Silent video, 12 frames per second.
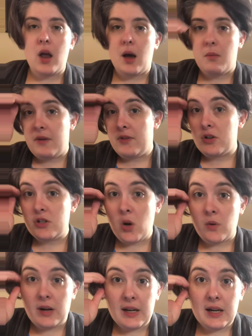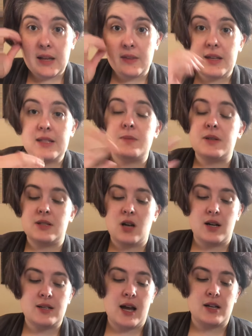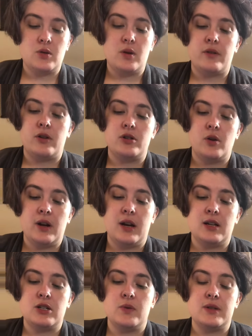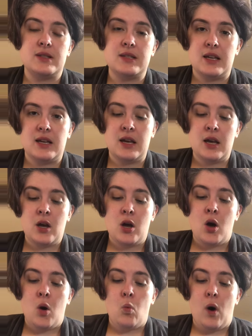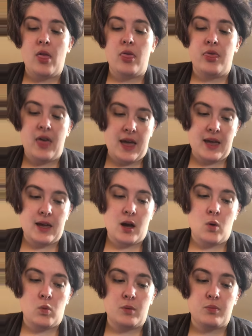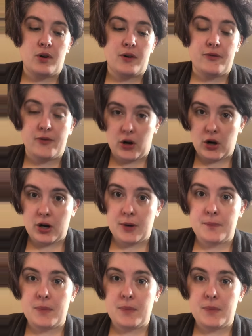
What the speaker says: If you're donating these, please contact whoever you're donating to and see what they would prefer.